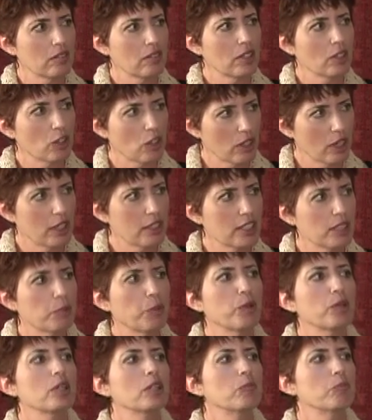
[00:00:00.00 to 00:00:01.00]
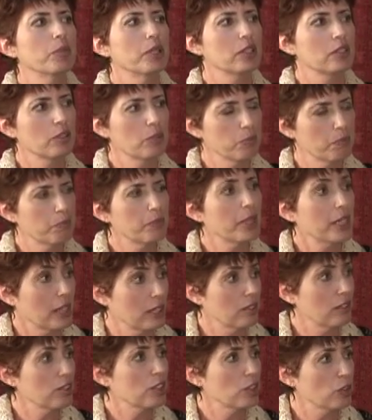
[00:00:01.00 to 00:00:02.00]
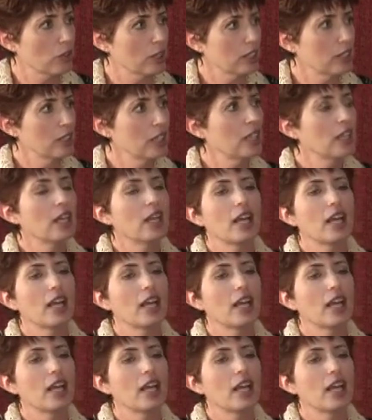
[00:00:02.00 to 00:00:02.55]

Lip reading: that are unspoken but understood.